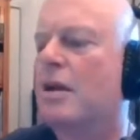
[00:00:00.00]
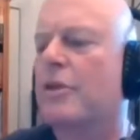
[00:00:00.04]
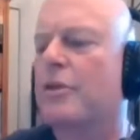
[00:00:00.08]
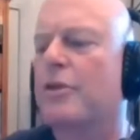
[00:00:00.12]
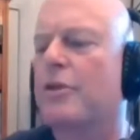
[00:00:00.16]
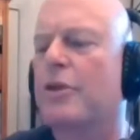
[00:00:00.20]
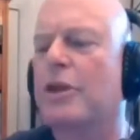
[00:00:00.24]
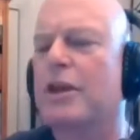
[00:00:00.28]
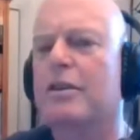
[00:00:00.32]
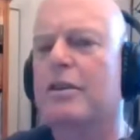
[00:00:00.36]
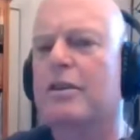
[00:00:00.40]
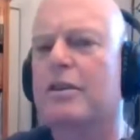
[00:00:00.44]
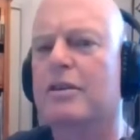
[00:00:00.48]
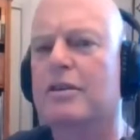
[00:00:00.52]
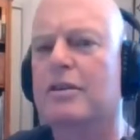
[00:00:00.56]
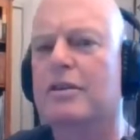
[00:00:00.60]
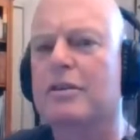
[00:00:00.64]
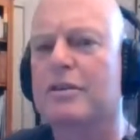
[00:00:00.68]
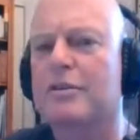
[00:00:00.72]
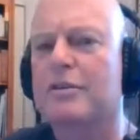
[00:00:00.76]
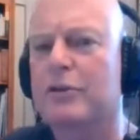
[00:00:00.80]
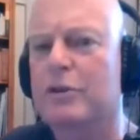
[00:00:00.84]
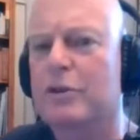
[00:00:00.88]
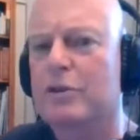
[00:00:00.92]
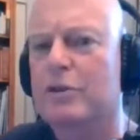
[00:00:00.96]
Thinking
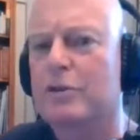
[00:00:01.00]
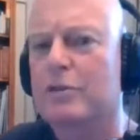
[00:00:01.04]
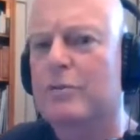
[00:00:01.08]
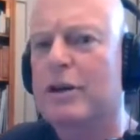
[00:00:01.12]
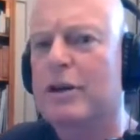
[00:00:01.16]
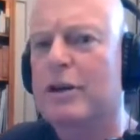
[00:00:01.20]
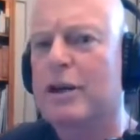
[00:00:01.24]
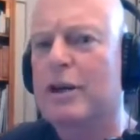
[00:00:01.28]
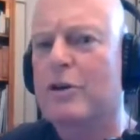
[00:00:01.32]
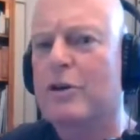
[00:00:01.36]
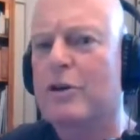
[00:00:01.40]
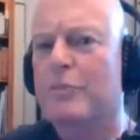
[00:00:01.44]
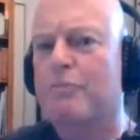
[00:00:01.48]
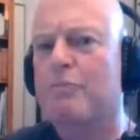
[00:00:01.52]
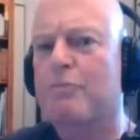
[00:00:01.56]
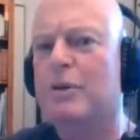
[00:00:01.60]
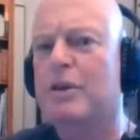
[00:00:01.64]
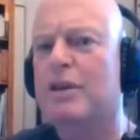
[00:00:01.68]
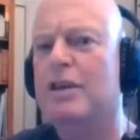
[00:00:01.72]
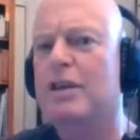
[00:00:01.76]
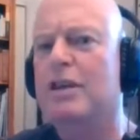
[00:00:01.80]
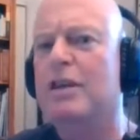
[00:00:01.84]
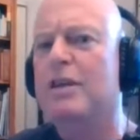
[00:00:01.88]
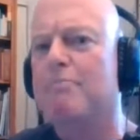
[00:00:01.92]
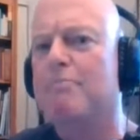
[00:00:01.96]
of you helped me
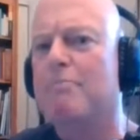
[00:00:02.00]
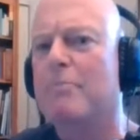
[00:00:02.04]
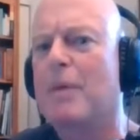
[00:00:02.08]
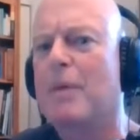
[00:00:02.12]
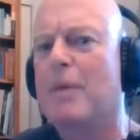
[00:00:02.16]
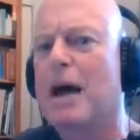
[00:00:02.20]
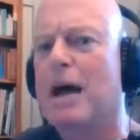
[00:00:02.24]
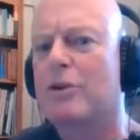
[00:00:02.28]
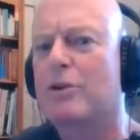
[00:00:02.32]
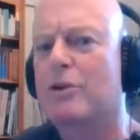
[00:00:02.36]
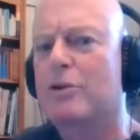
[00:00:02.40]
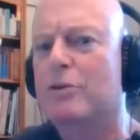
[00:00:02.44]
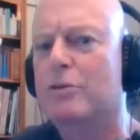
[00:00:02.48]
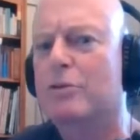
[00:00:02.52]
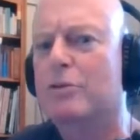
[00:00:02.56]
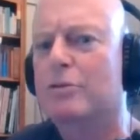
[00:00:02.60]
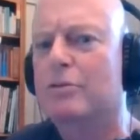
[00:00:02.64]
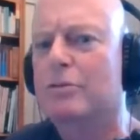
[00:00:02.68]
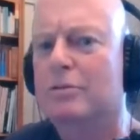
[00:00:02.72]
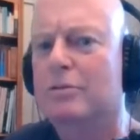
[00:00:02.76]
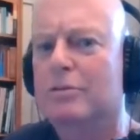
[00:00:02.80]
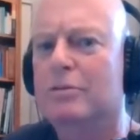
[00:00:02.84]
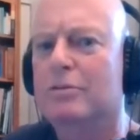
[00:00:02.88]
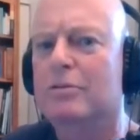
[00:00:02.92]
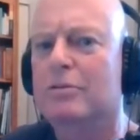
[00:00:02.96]
keep my
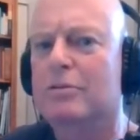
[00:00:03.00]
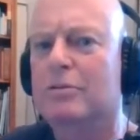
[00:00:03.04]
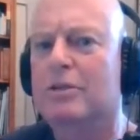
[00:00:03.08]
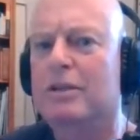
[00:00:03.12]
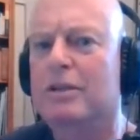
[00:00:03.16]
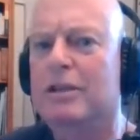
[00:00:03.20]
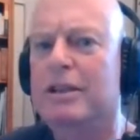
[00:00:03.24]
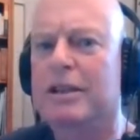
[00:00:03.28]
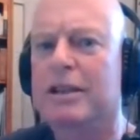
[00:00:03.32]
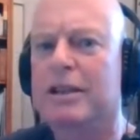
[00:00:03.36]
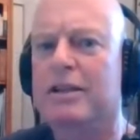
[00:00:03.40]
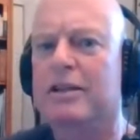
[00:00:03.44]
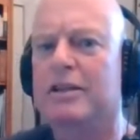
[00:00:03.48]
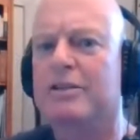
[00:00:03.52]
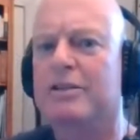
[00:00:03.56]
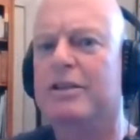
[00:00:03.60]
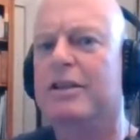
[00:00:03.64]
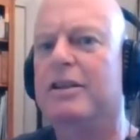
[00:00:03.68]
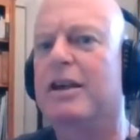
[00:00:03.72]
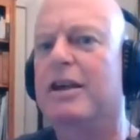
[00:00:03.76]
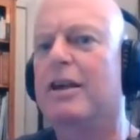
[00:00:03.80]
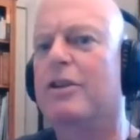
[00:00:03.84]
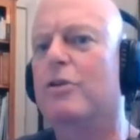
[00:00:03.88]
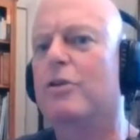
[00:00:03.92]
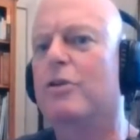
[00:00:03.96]
cool. Little
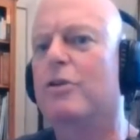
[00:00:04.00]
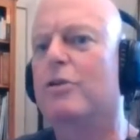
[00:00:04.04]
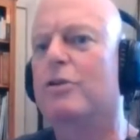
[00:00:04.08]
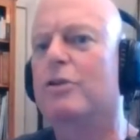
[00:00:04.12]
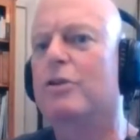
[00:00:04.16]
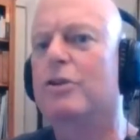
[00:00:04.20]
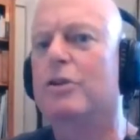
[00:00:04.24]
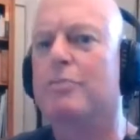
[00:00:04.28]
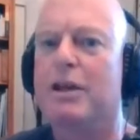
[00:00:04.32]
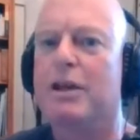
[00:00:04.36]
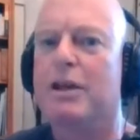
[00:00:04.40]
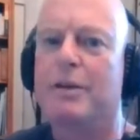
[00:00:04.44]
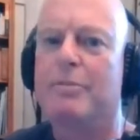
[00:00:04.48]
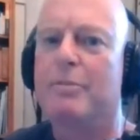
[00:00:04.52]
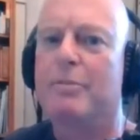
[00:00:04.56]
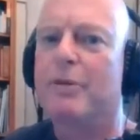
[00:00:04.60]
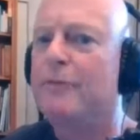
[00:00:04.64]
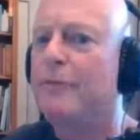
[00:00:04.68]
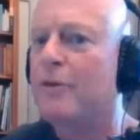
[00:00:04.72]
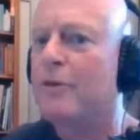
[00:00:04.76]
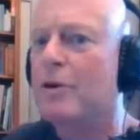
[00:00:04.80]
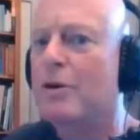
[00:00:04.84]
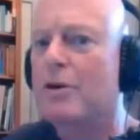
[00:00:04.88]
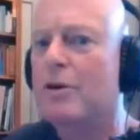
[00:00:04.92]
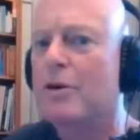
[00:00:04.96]
did I know you played me
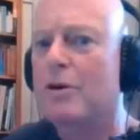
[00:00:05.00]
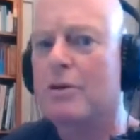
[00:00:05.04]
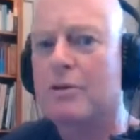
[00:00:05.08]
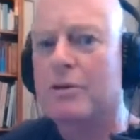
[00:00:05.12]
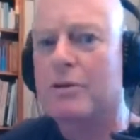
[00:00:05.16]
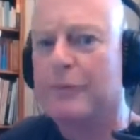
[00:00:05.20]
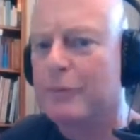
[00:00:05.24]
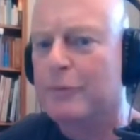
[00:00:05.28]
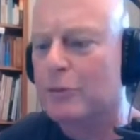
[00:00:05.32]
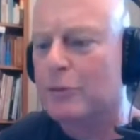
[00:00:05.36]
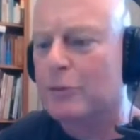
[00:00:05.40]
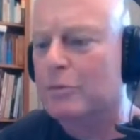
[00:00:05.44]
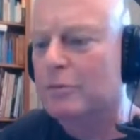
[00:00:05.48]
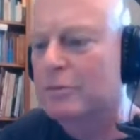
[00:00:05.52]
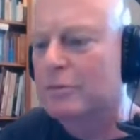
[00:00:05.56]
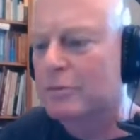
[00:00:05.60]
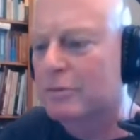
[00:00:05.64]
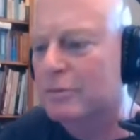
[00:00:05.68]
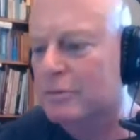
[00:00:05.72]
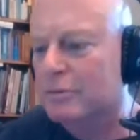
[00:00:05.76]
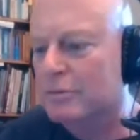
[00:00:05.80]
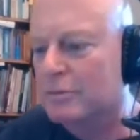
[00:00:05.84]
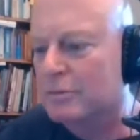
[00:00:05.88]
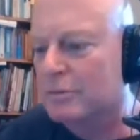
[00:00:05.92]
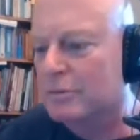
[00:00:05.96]
for a fool.
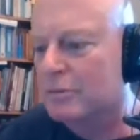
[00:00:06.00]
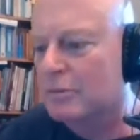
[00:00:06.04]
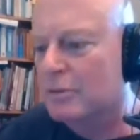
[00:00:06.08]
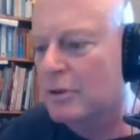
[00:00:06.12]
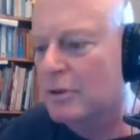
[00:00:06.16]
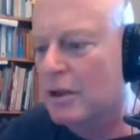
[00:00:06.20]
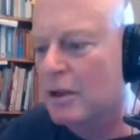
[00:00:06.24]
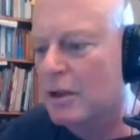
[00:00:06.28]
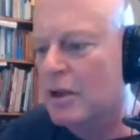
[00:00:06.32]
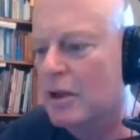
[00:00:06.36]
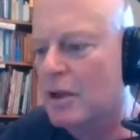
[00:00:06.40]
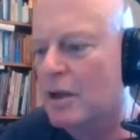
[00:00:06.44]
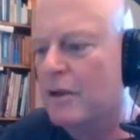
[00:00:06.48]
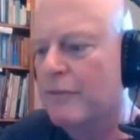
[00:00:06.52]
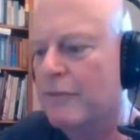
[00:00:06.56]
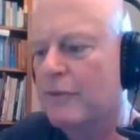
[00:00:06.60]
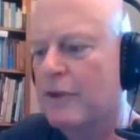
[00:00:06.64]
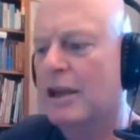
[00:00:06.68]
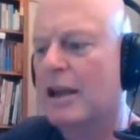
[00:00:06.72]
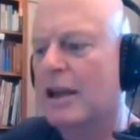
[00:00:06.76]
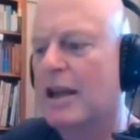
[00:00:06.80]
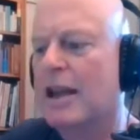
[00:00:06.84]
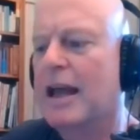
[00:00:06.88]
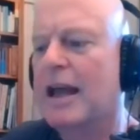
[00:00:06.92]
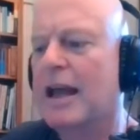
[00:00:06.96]

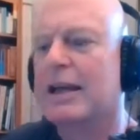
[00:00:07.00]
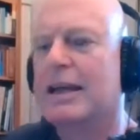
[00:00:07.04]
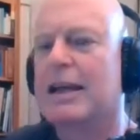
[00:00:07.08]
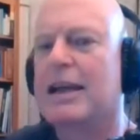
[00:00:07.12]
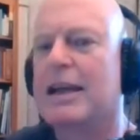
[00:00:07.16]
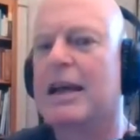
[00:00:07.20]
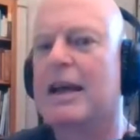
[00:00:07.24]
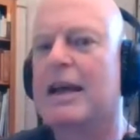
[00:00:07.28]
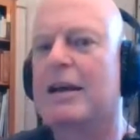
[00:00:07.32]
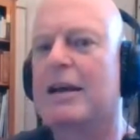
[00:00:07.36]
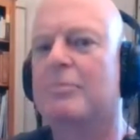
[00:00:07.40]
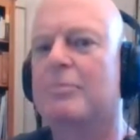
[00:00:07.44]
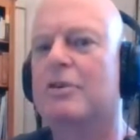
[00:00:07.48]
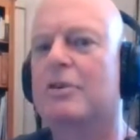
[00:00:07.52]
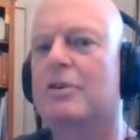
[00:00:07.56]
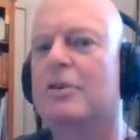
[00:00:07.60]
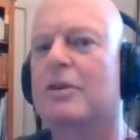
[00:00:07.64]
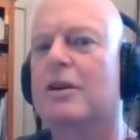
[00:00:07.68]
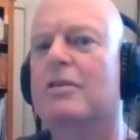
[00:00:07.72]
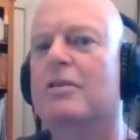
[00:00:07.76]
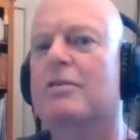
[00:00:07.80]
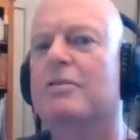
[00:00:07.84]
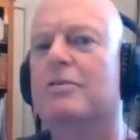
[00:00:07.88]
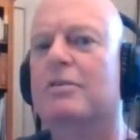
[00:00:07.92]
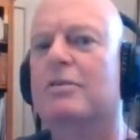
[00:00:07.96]
Feel like I'm
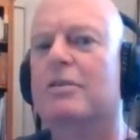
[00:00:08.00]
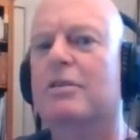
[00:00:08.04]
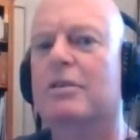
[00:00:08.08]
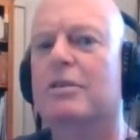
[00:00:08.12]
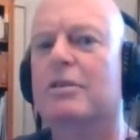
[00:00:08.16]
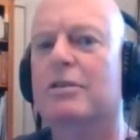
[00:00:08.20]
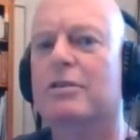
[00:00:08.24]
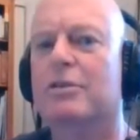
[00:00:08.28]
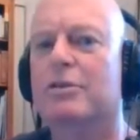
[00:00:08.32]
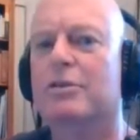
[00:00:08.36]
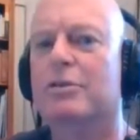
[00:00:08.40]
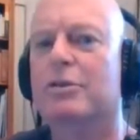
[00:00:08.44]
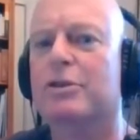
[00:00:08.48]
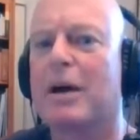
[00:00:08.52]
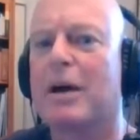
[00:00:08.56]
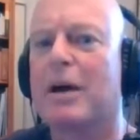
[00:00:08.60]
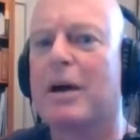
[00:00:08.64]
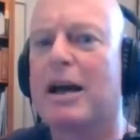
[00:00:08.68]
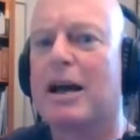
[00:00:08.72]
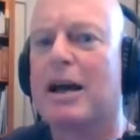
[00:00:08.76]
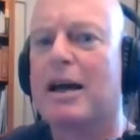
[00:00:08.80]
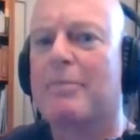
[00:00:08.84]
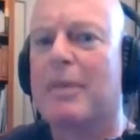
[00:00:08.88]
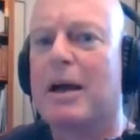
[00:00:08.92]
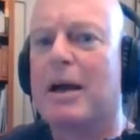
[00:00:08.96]
gonna lose
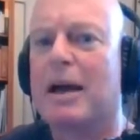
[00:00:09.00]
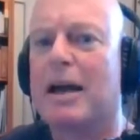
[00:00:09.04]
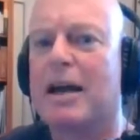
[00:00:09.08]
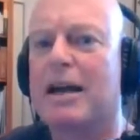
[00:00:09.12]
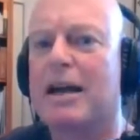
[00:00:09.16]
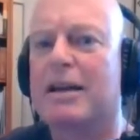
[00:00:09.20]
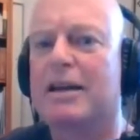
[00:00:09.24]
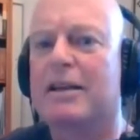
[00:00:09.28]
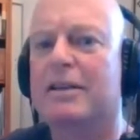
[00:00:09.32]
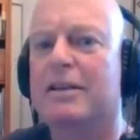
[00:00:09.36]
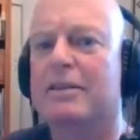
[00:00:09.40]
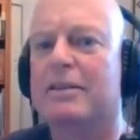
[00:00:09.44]
my mind.